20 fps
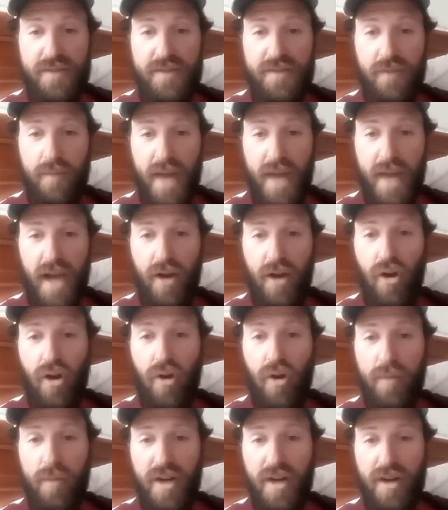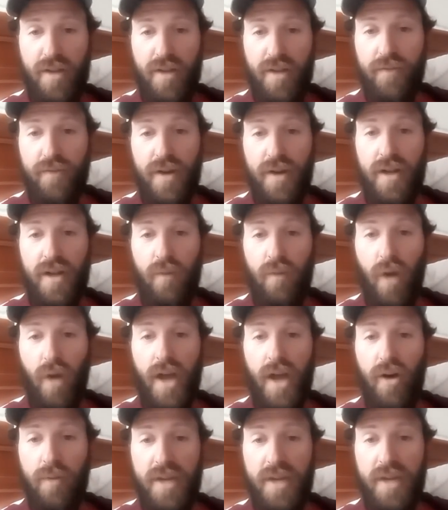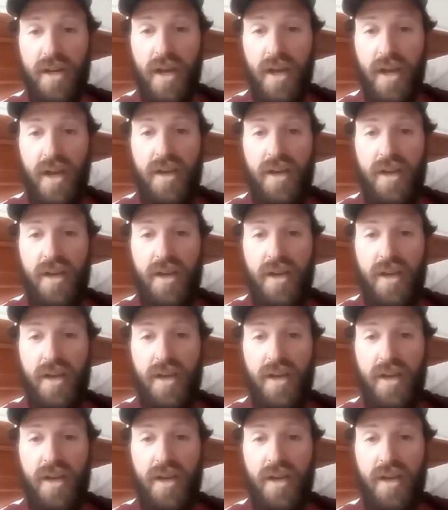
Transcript: from back home and another friend in Wyoming.